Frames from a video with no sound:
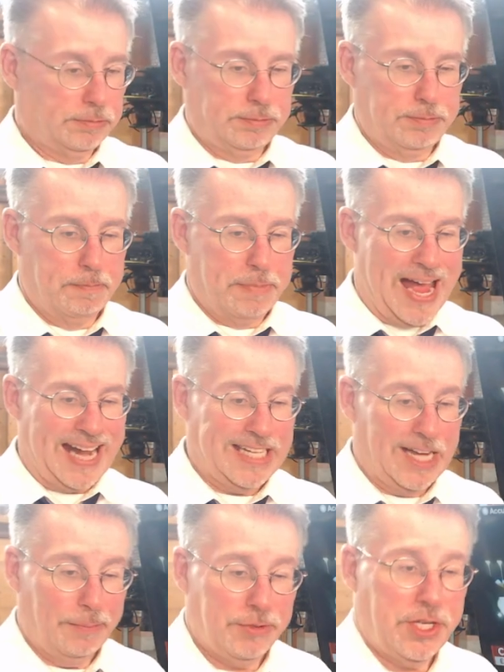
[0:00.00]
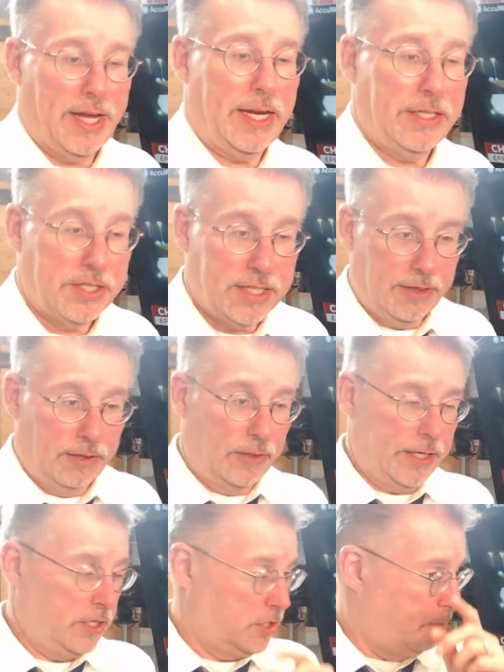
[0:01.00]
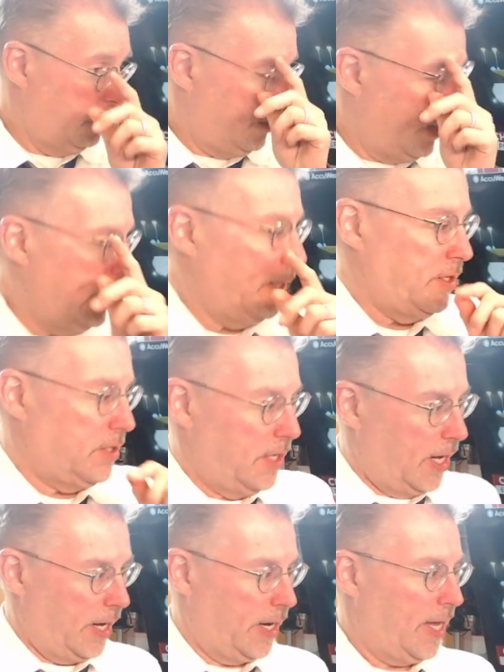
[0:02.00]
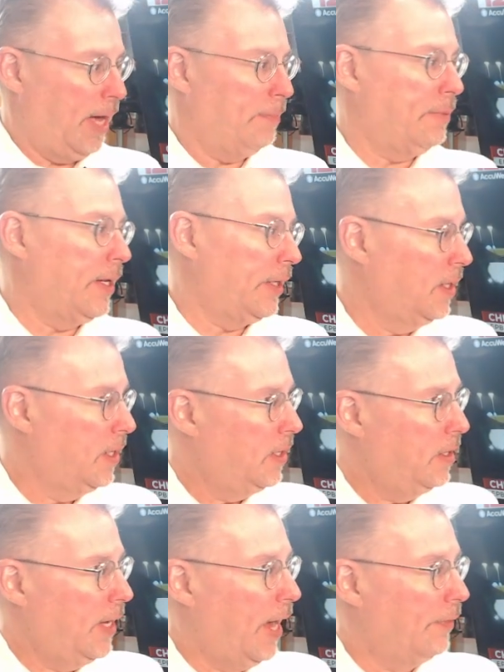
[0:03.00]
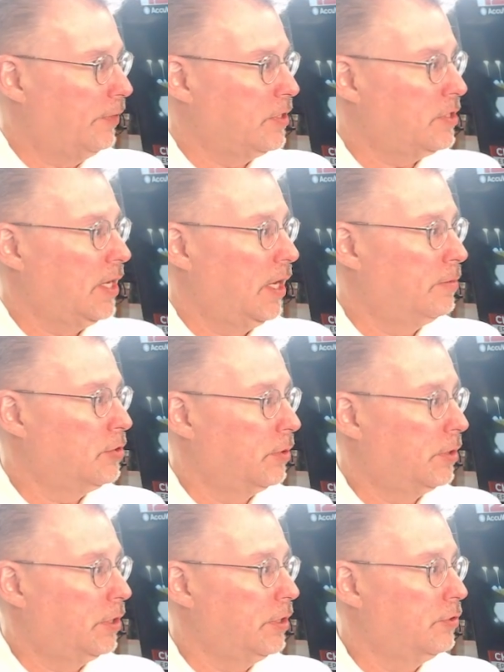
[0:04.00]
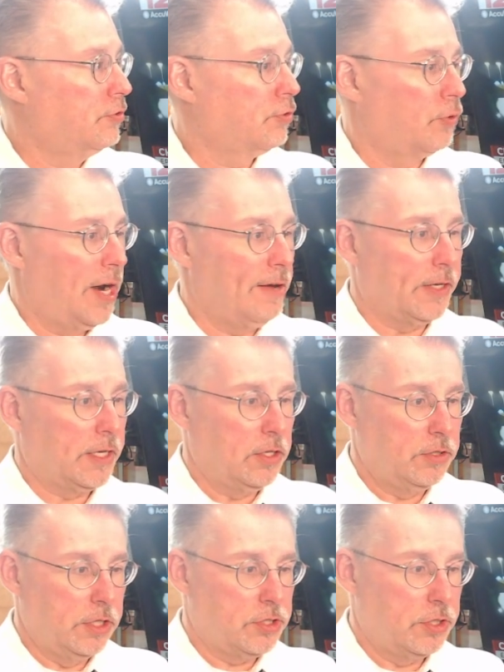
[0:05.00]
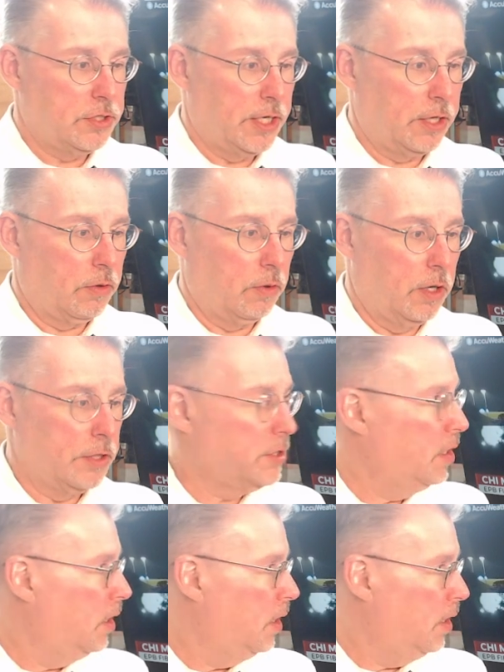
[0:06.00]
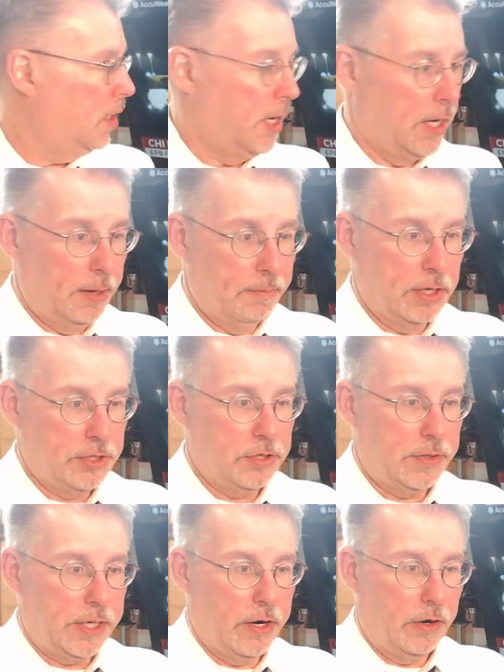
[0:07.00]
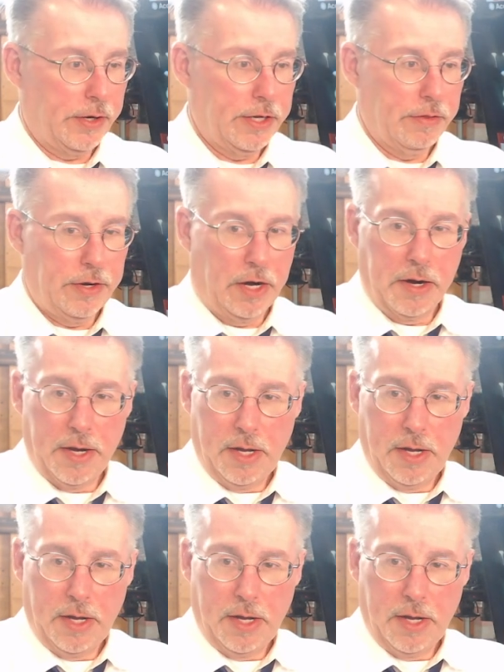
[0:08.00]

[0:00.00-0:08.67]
backed up side, to say the least, but that is not happening at this time. So good traffic conditions out across much of the area there.